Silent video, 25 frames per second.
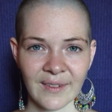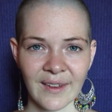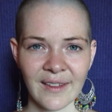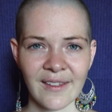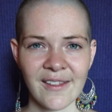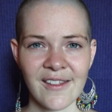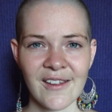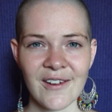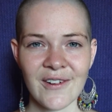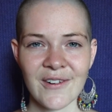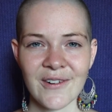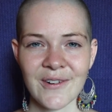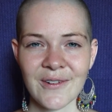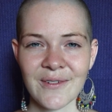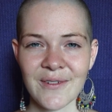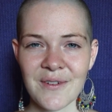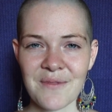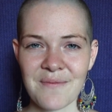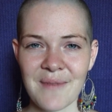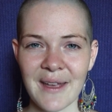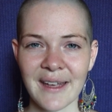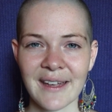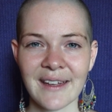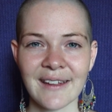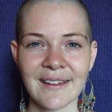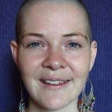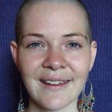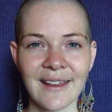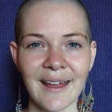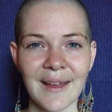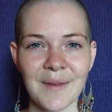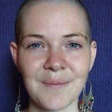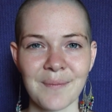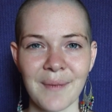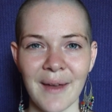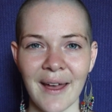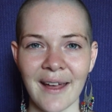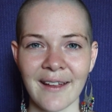So we're making
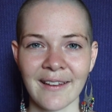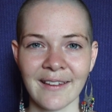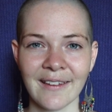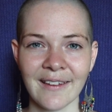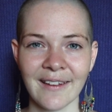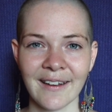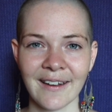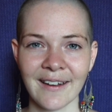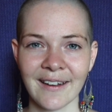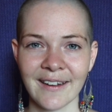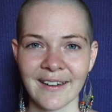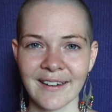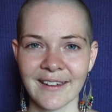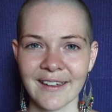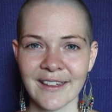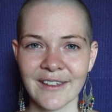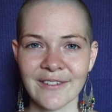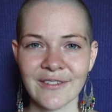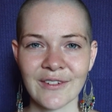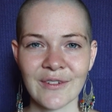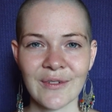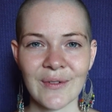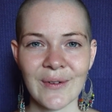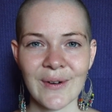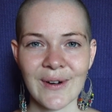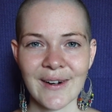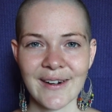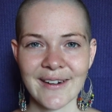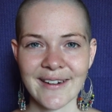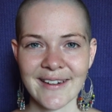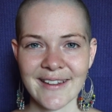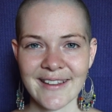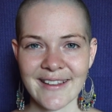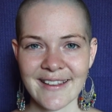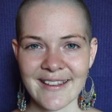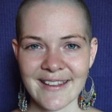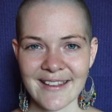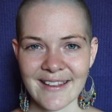that bad day even
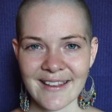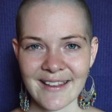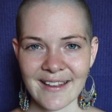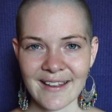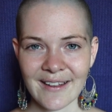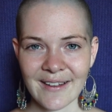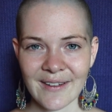worse